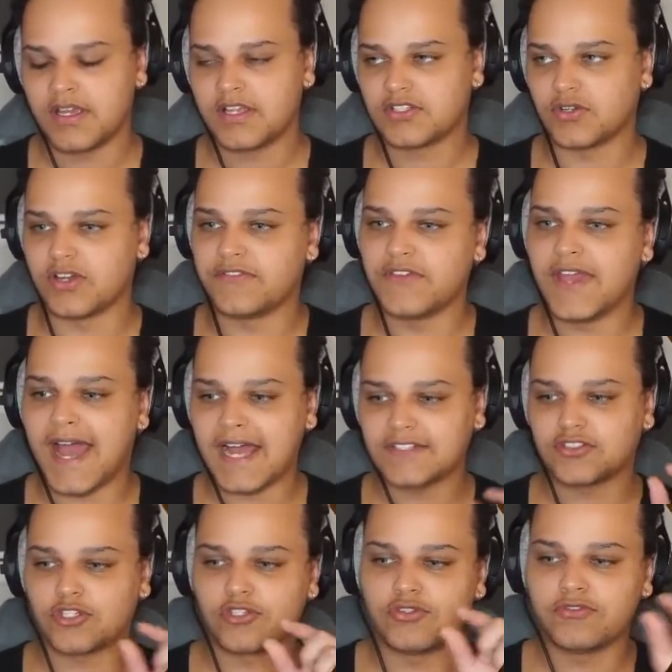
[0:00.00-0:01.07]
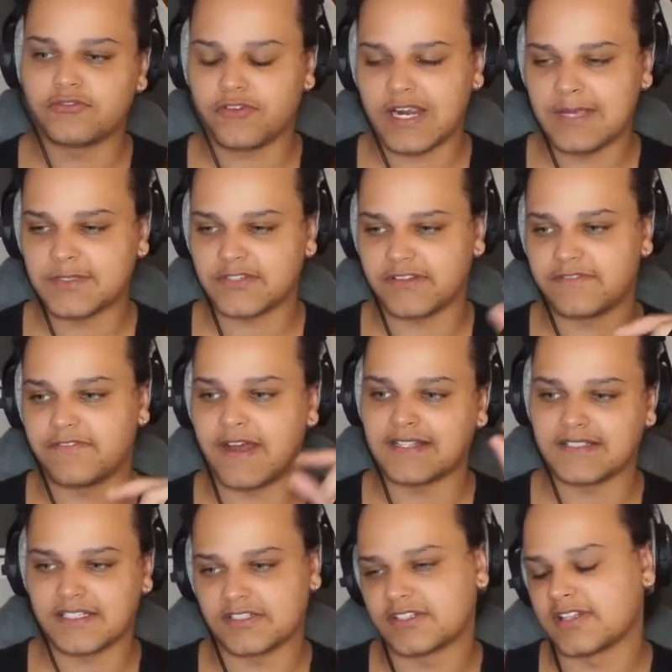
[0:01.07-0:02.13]
So if you add 2 frames of
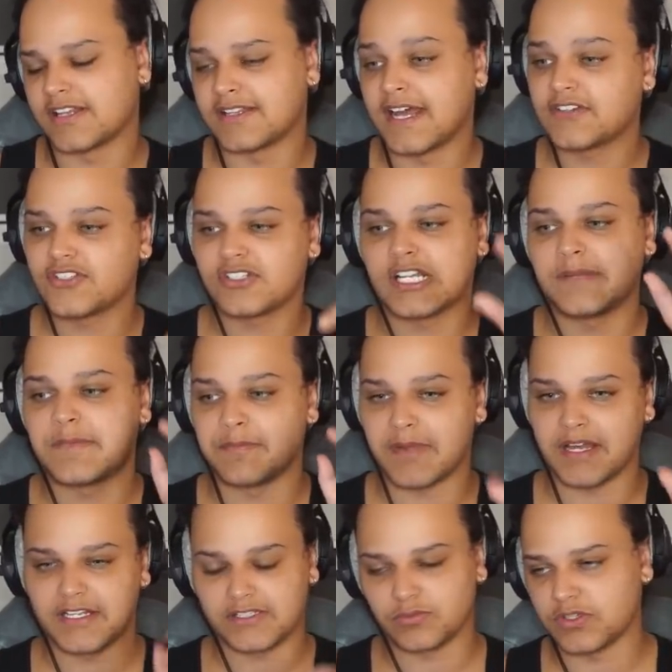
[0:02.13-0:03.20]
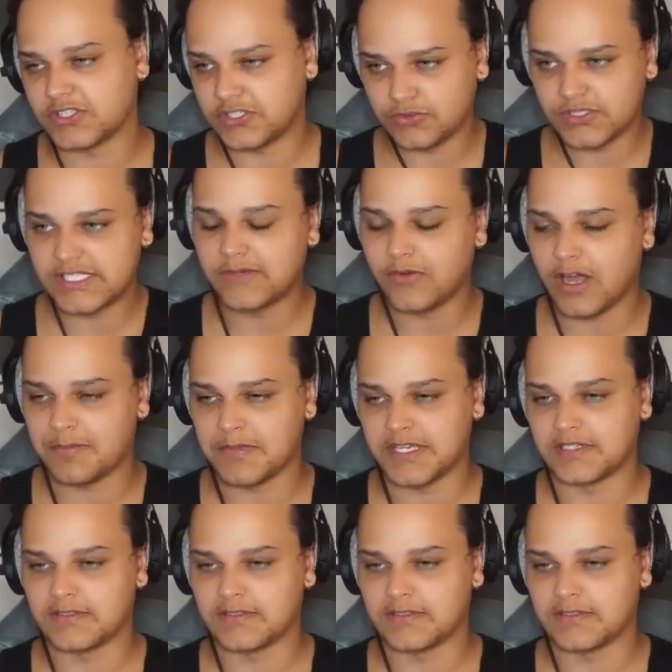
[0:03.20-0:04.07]
advantage to that, now she's going to be -1. So you'll see what I mean.